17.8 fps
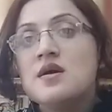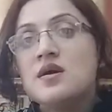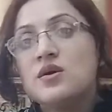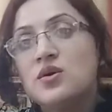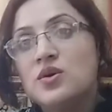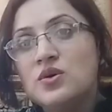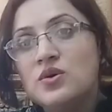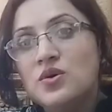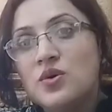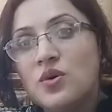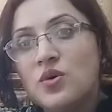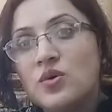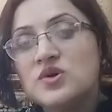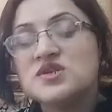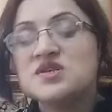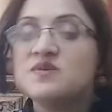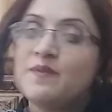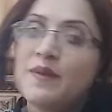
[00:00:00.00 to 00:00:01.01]

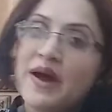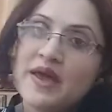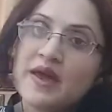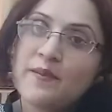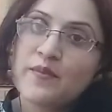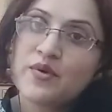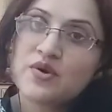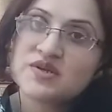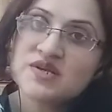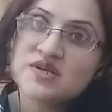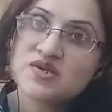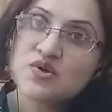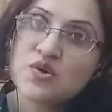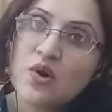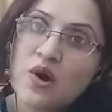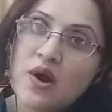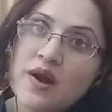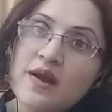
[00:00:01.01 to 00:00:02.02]
glucose by a process
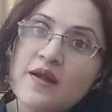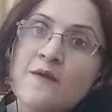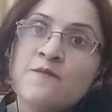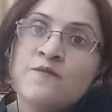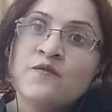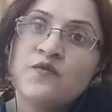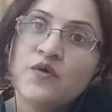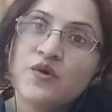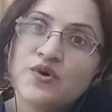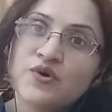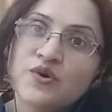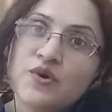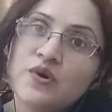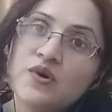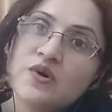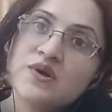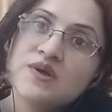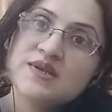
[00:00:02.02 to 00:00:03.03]
called
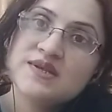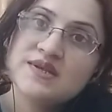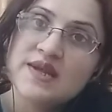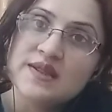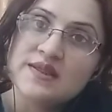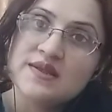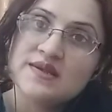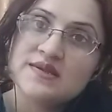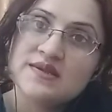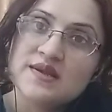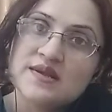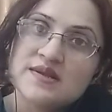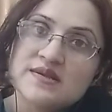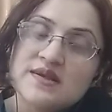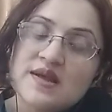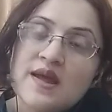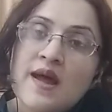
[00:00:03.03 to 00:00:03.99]
photosynthesis.